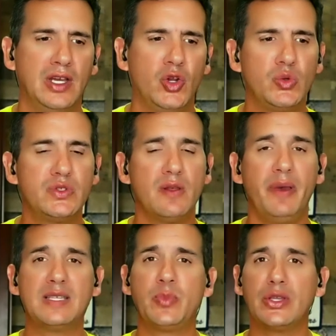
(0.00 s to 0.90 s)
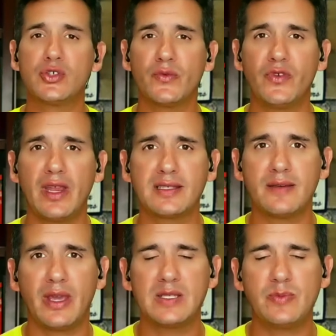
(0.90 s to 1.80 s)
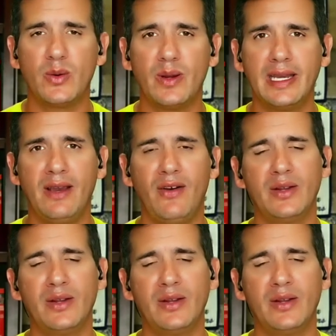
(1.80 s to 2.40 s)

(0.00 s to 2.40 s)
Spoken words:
Who's the best pitcher in fantasy baseball right now?